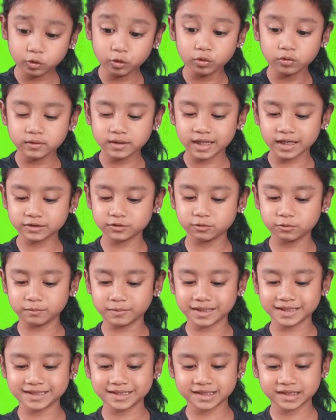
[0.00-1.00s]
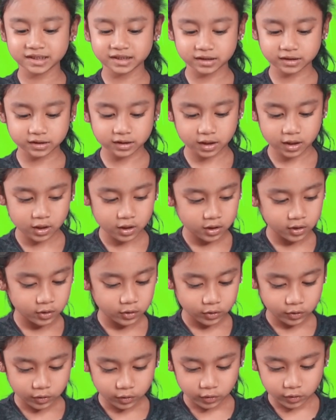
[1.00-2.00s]
Ooh, that's too much.
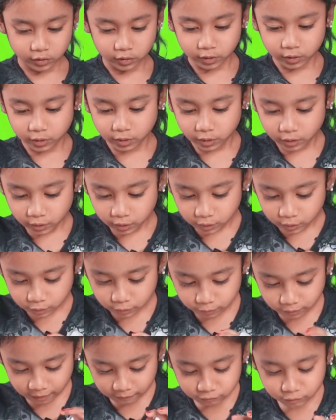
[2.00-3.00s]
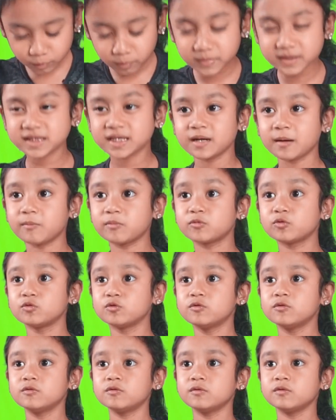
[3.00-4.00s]
Do you have to mix it up
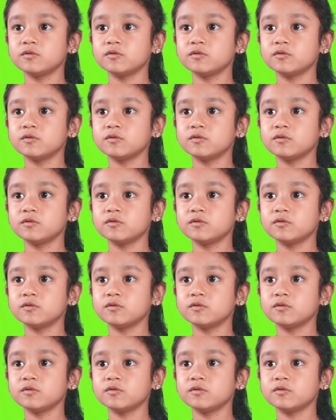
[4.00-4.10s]
too?